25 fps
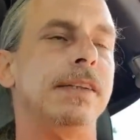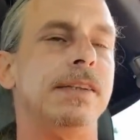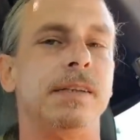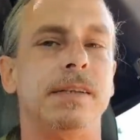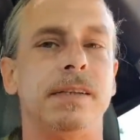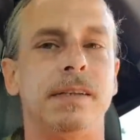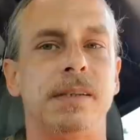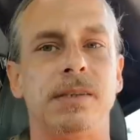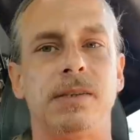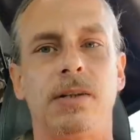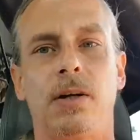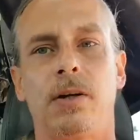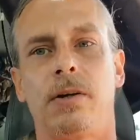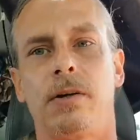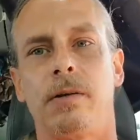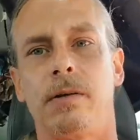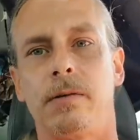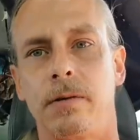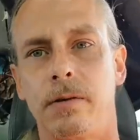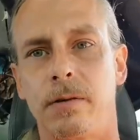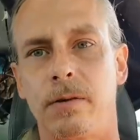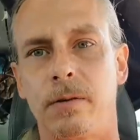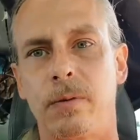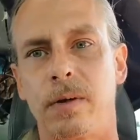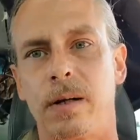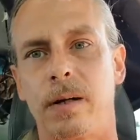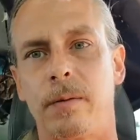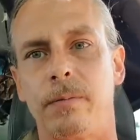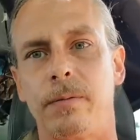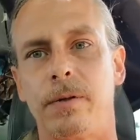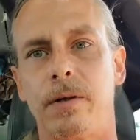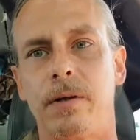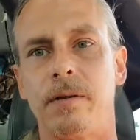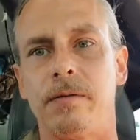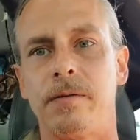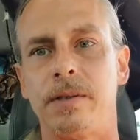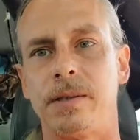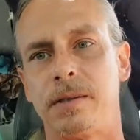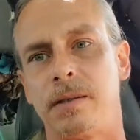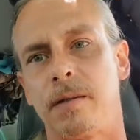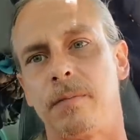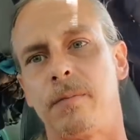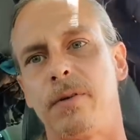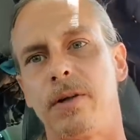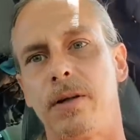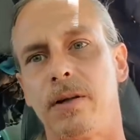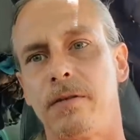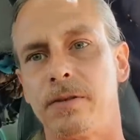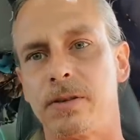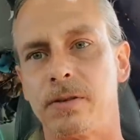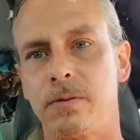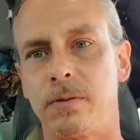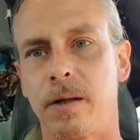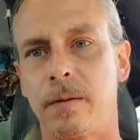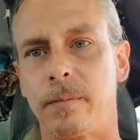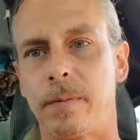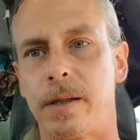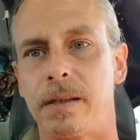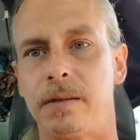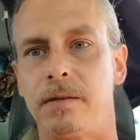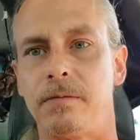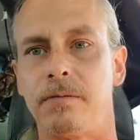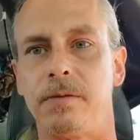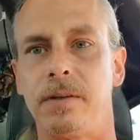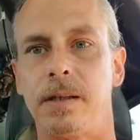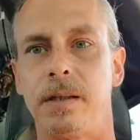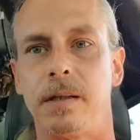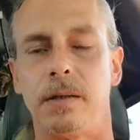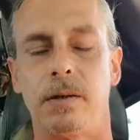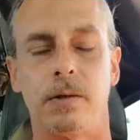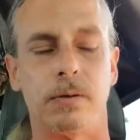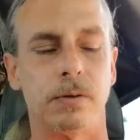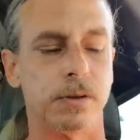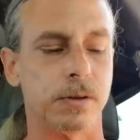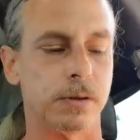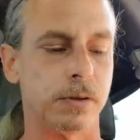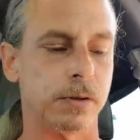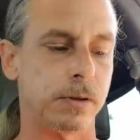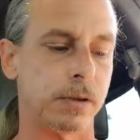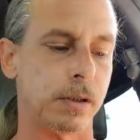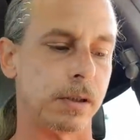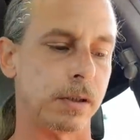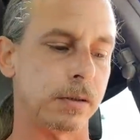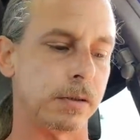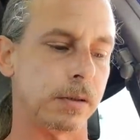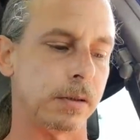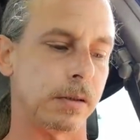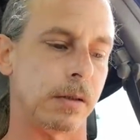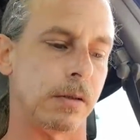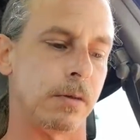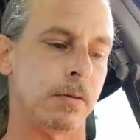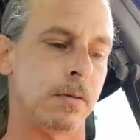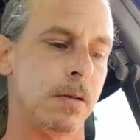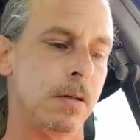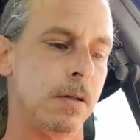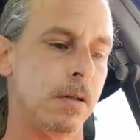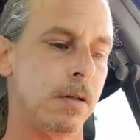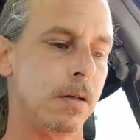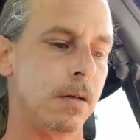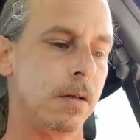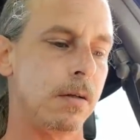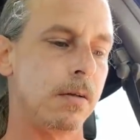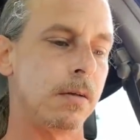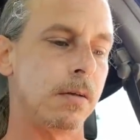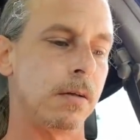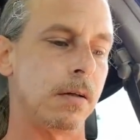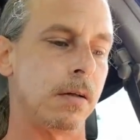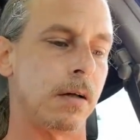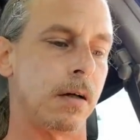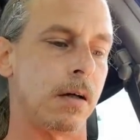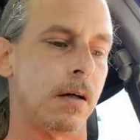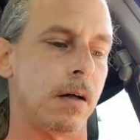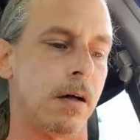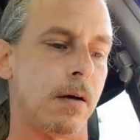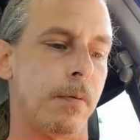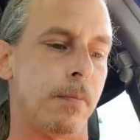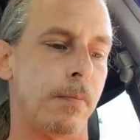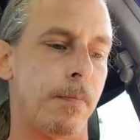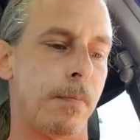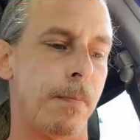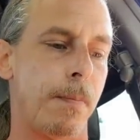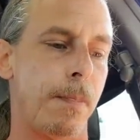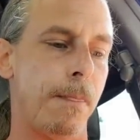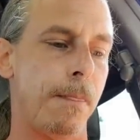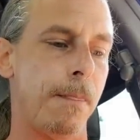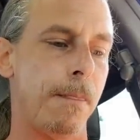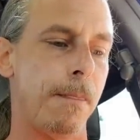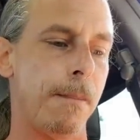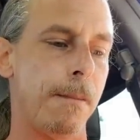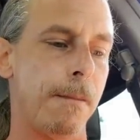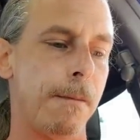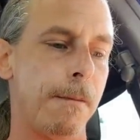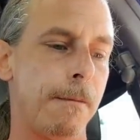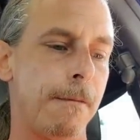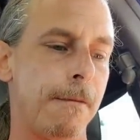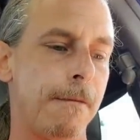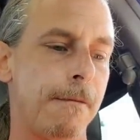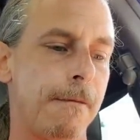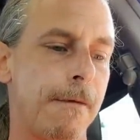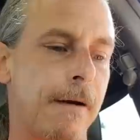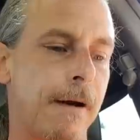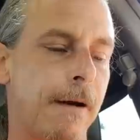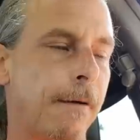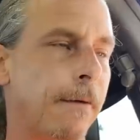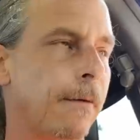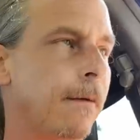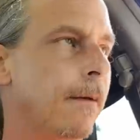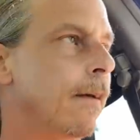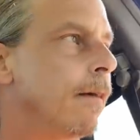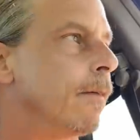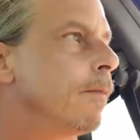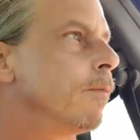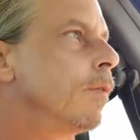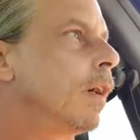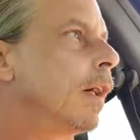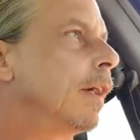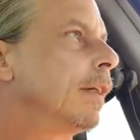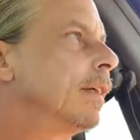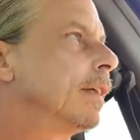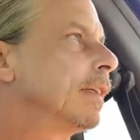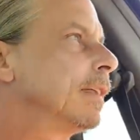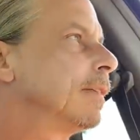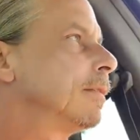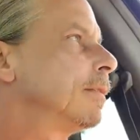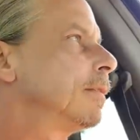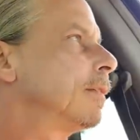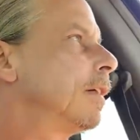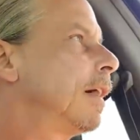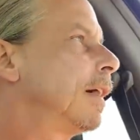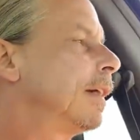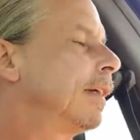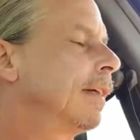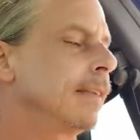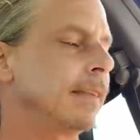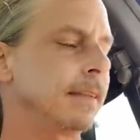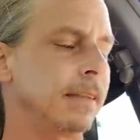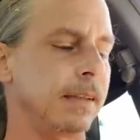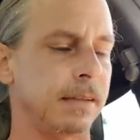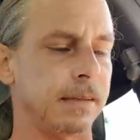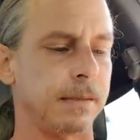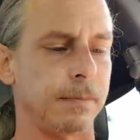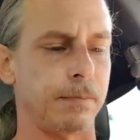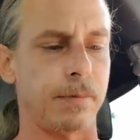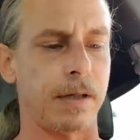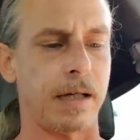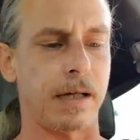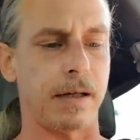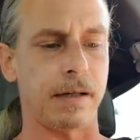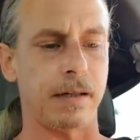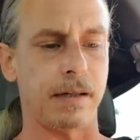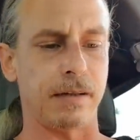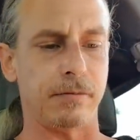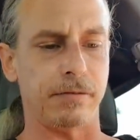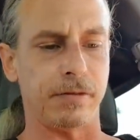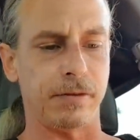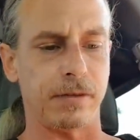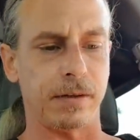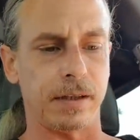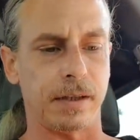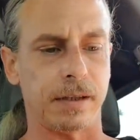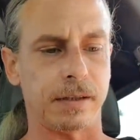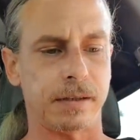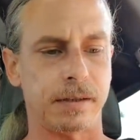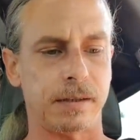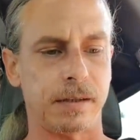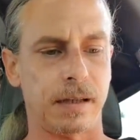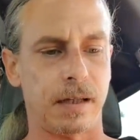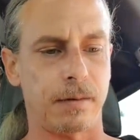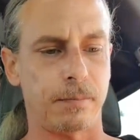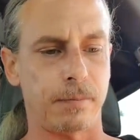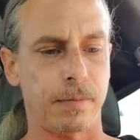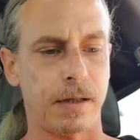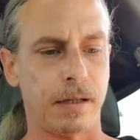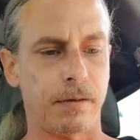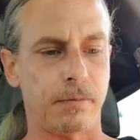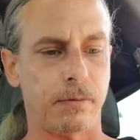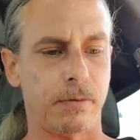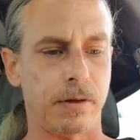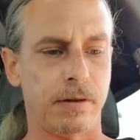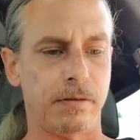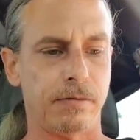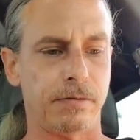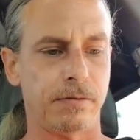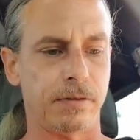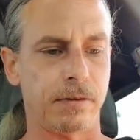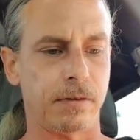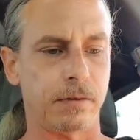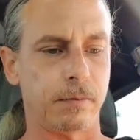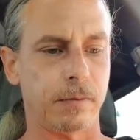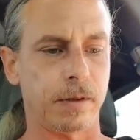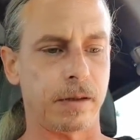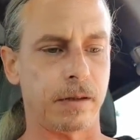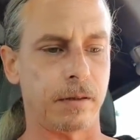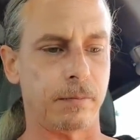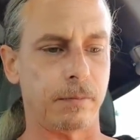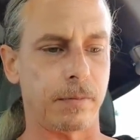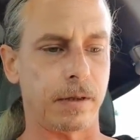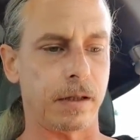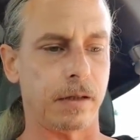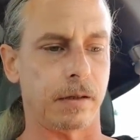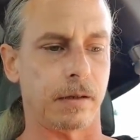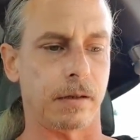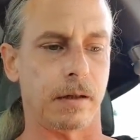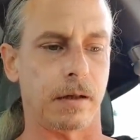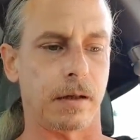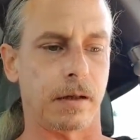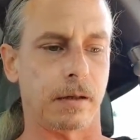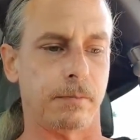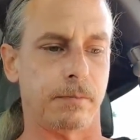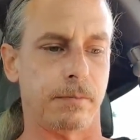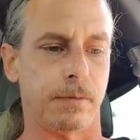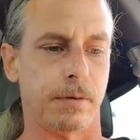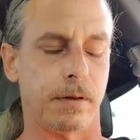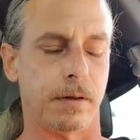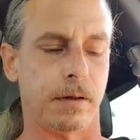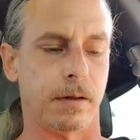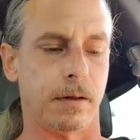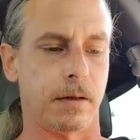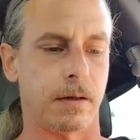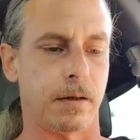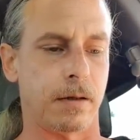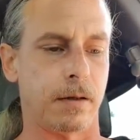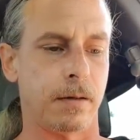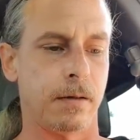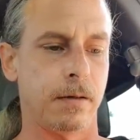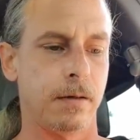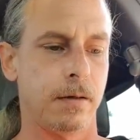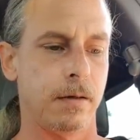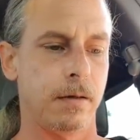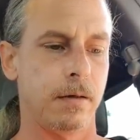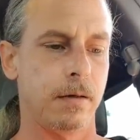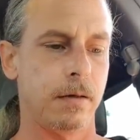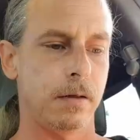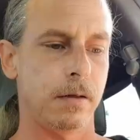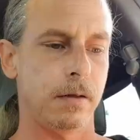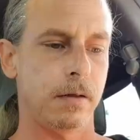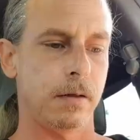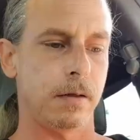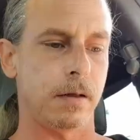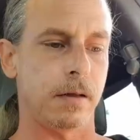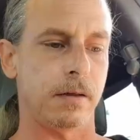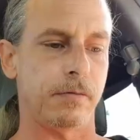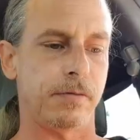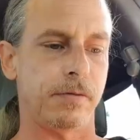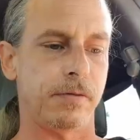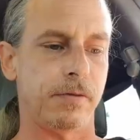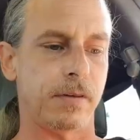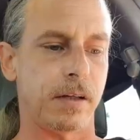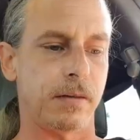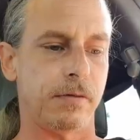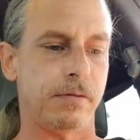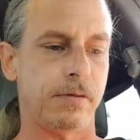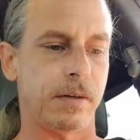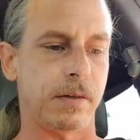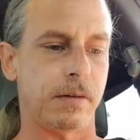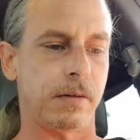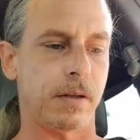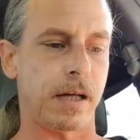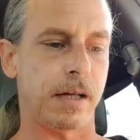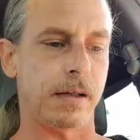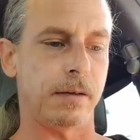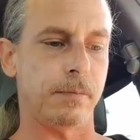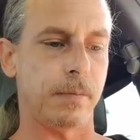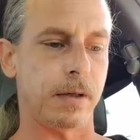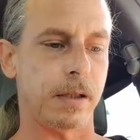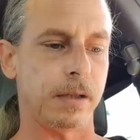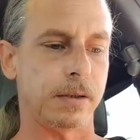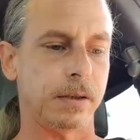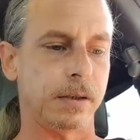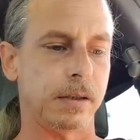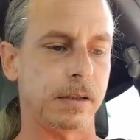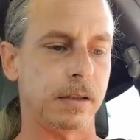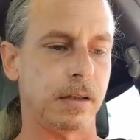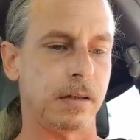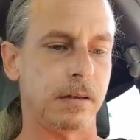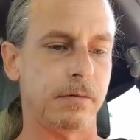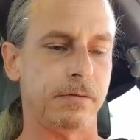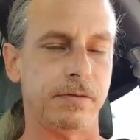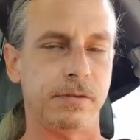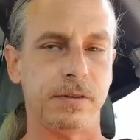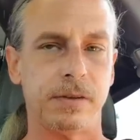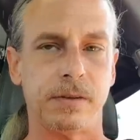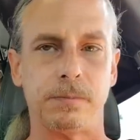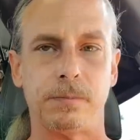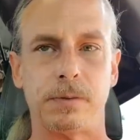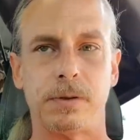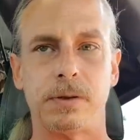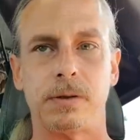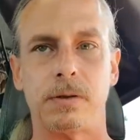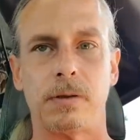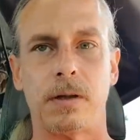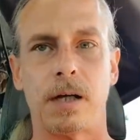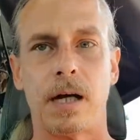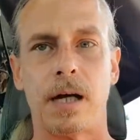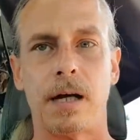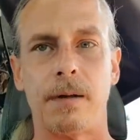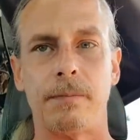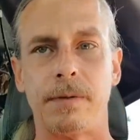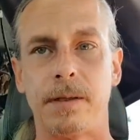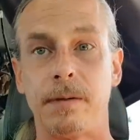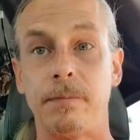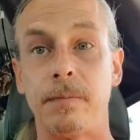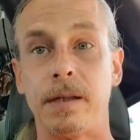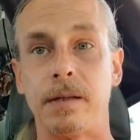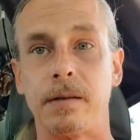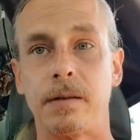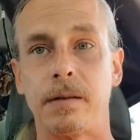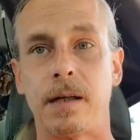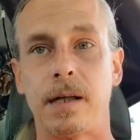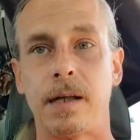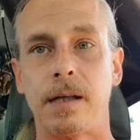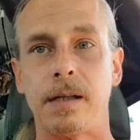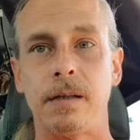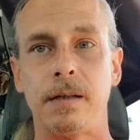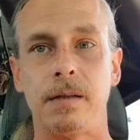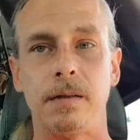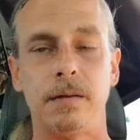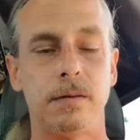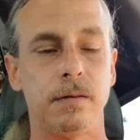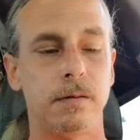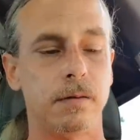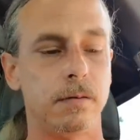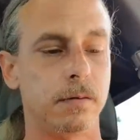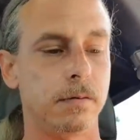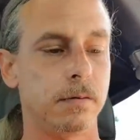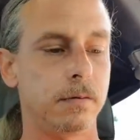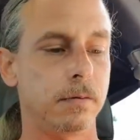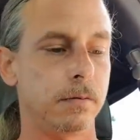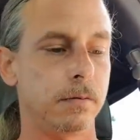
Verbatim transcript: I just stutter a little when I'm nervous, and I'm nervous when I make the videos and shit. So, um, I don't know. I guess it's, I guess that's about it for this. I might refilm it. I might not. But uh, if if you like my stuff, subscribe. Give me a like.